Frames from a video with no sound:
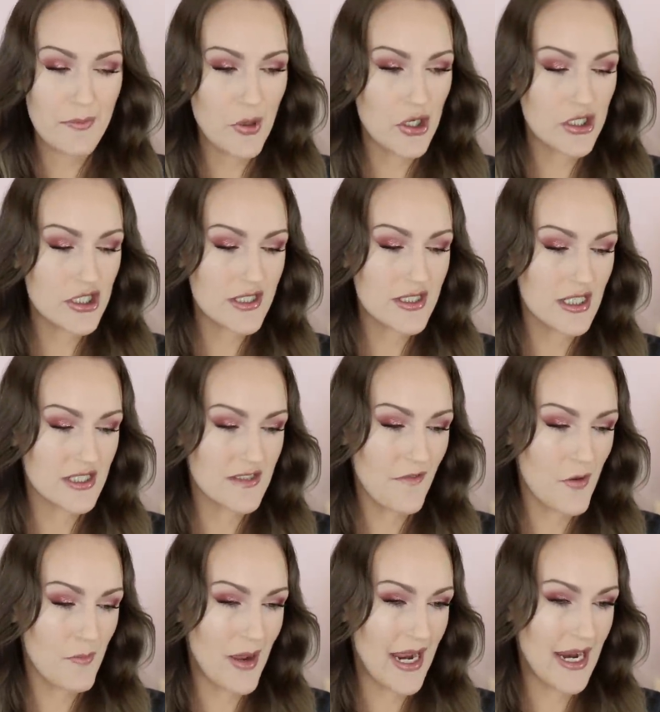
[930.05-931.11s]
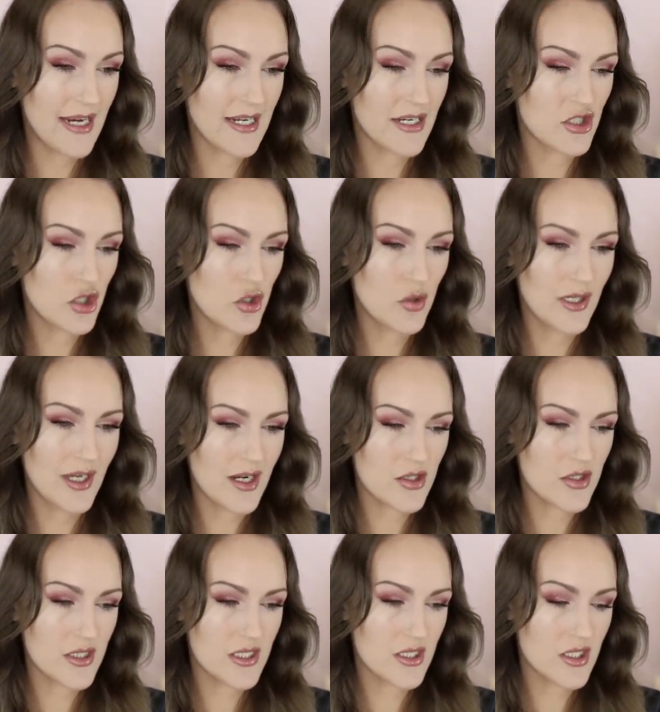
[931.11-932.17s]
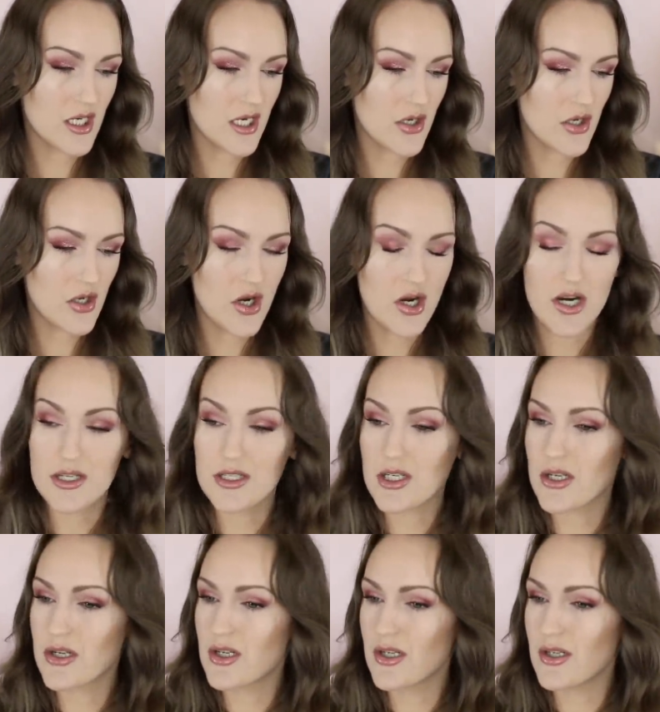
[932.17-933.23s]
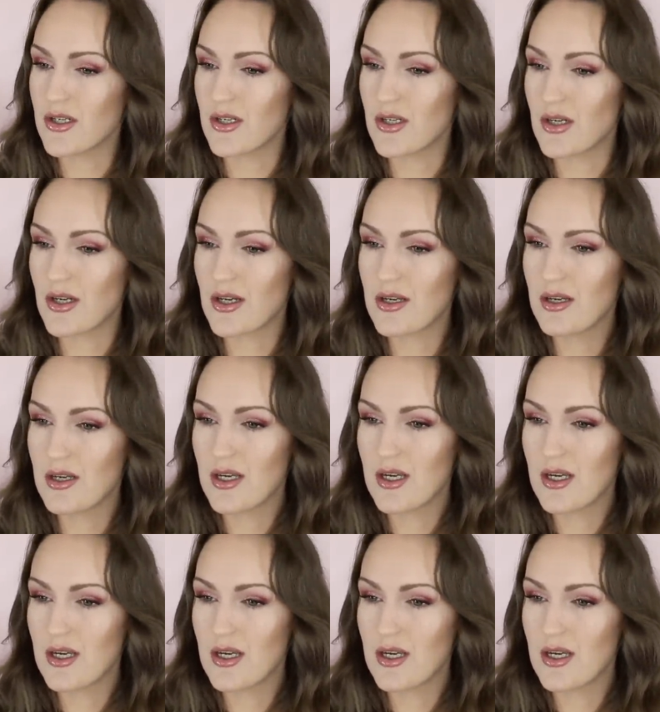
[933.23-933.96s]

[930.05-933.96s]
purchases for May 2019.